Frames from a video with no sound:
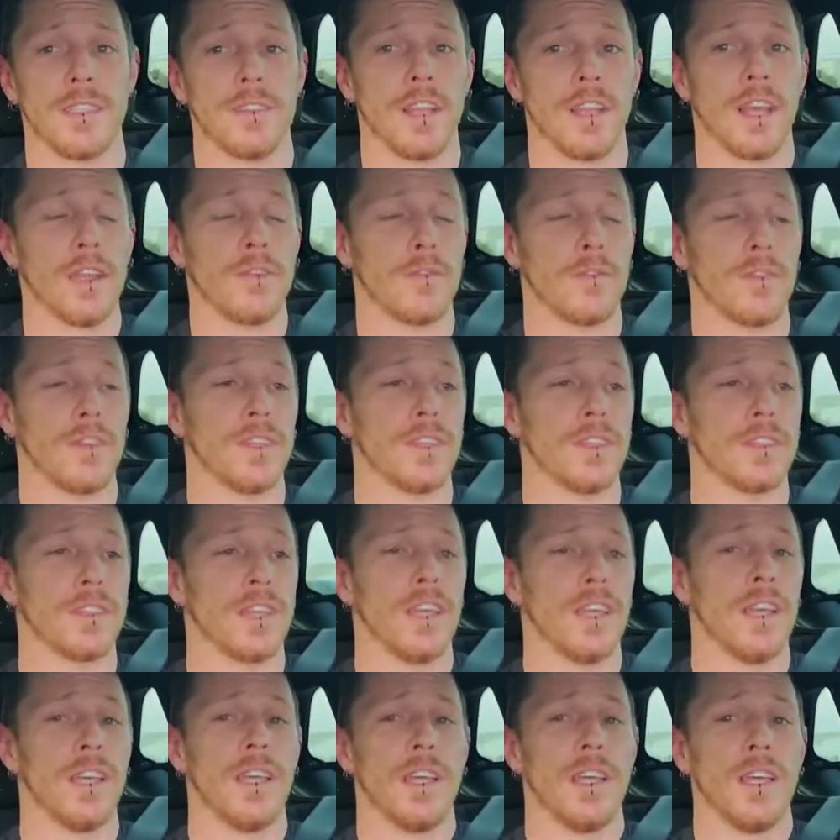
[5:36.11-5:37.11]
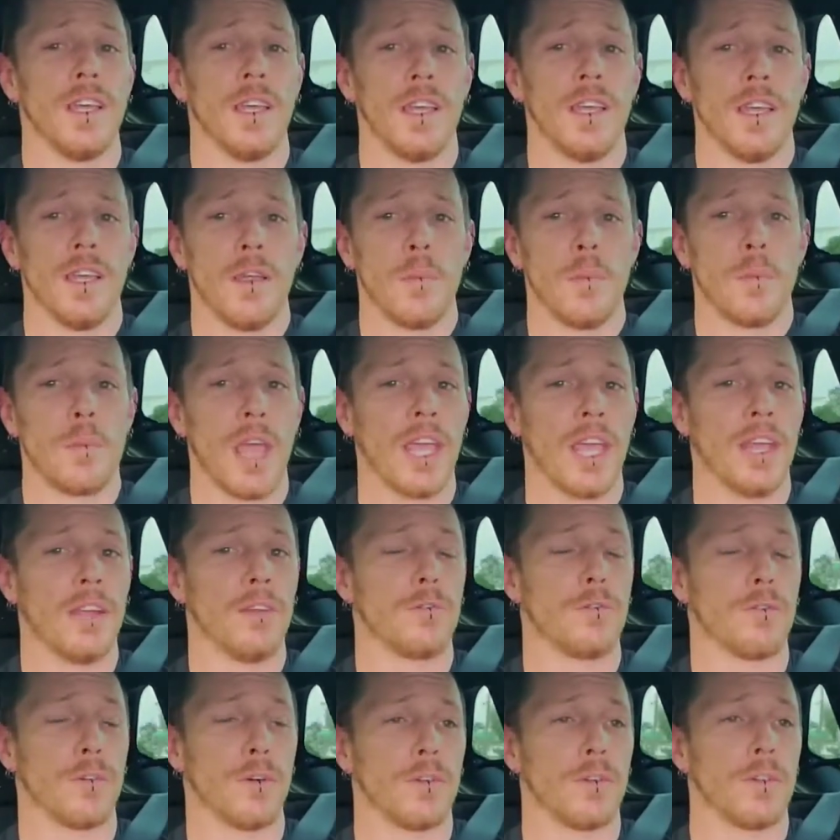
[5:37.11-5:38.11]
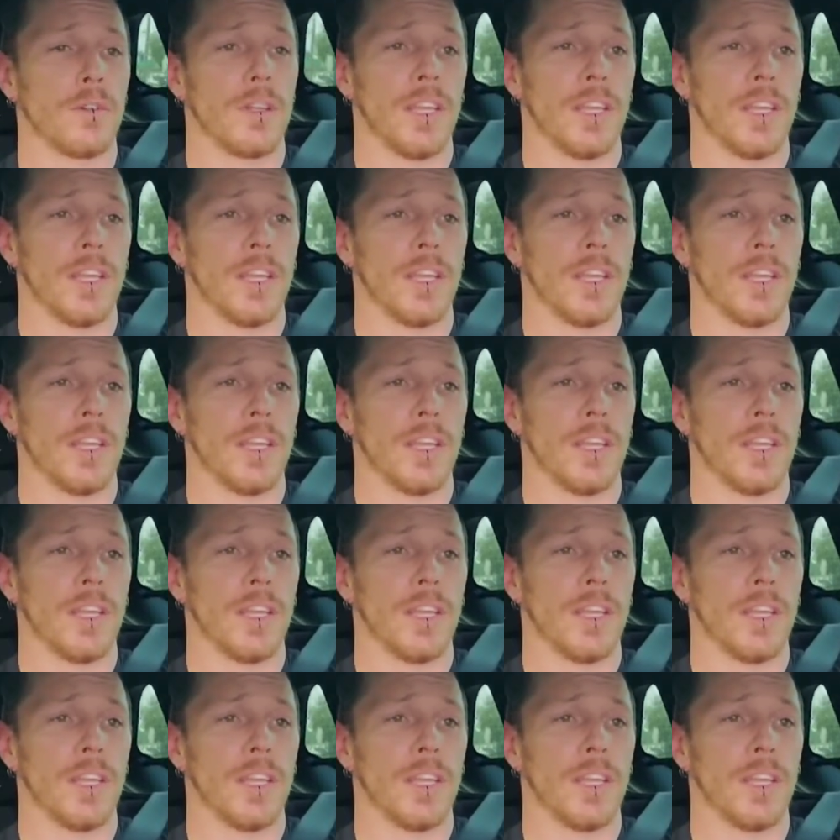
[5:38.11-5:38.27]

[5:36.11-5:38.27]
Life is painful,